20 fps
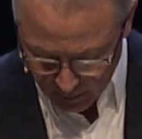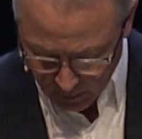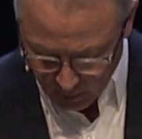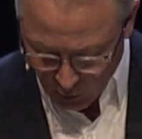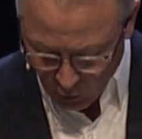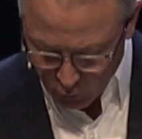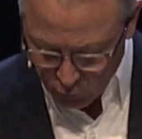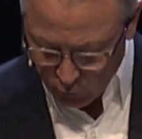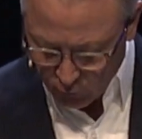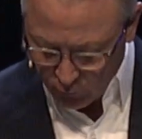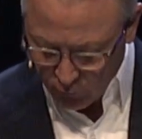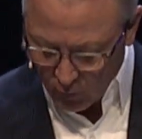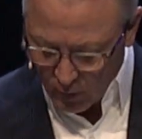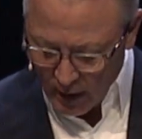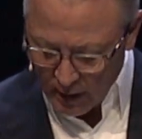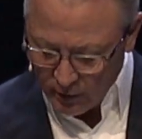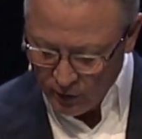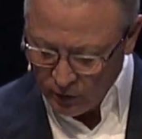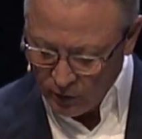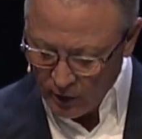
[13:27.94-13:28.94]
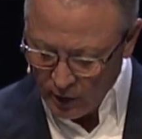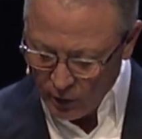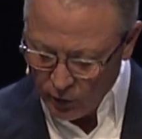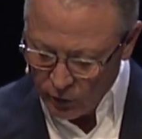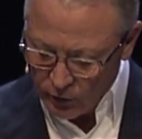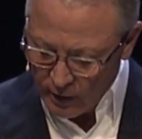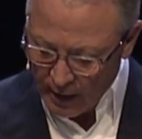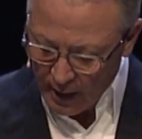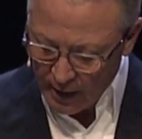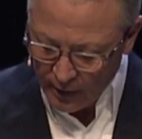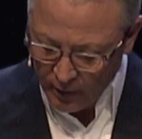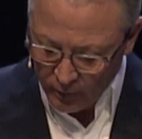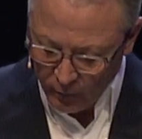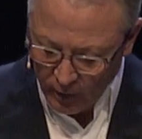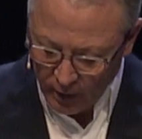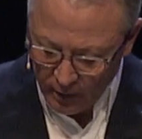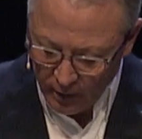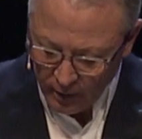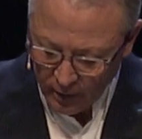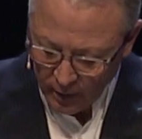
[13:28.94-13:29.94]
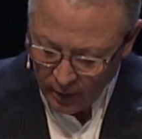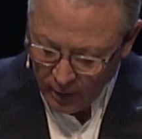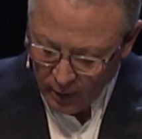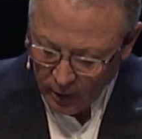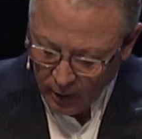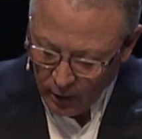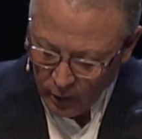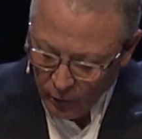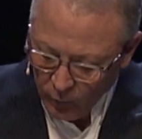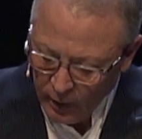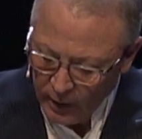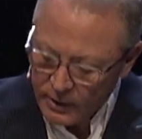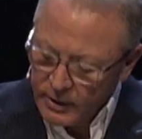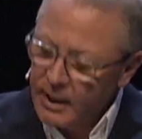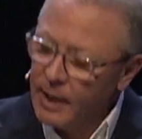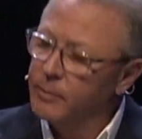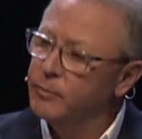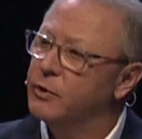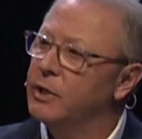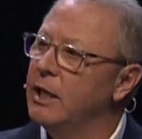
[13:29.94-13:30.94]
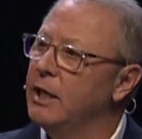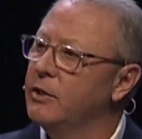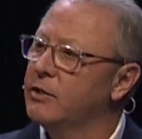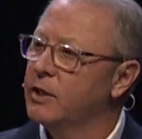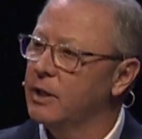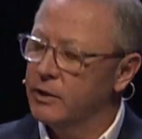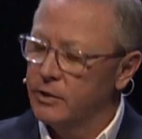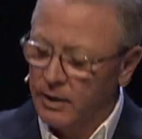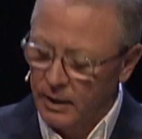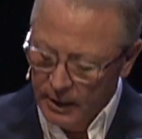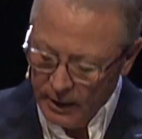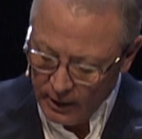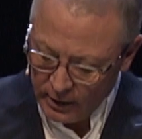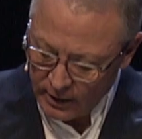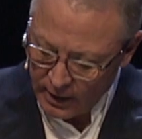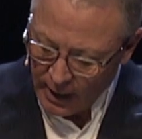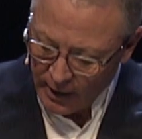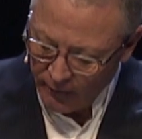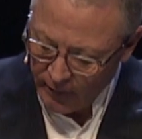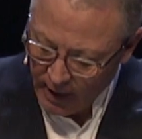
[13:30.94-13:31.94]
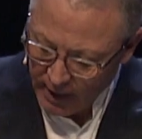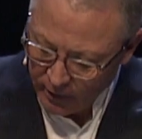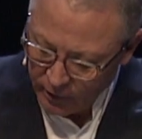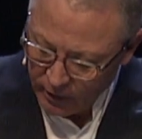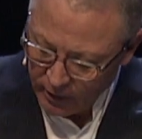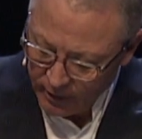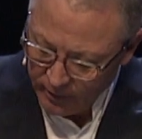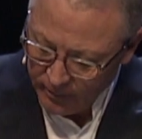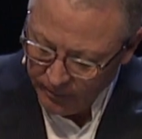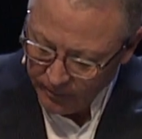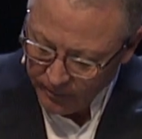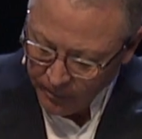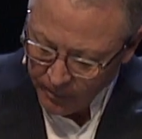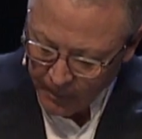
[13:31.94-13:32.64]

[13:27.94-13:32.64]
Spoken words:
The culture of Christ is to understand that when we accept Jesus and his salvation,